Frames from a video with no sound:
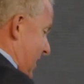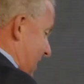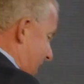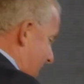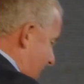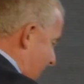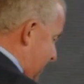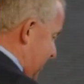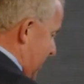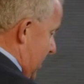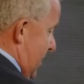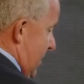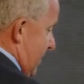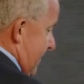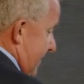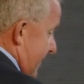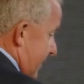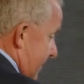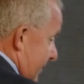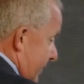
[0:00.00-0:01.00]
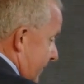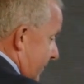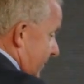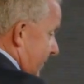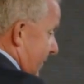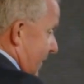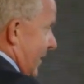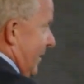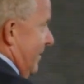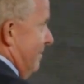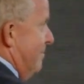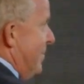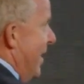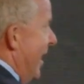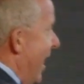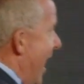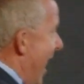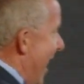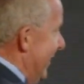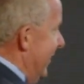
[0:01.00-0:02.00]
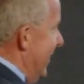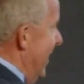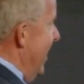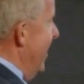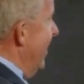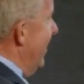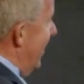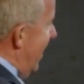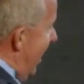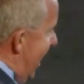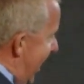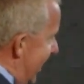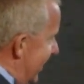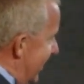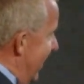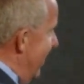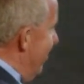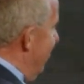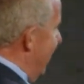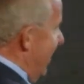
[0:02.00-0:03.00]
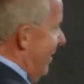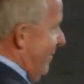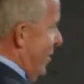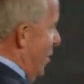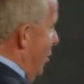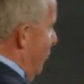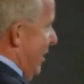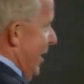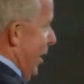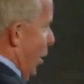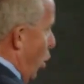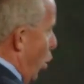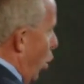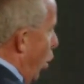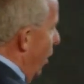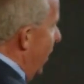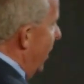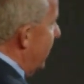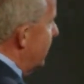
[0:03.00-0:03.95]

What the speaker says: heated, politely, kindly, whatever you want to call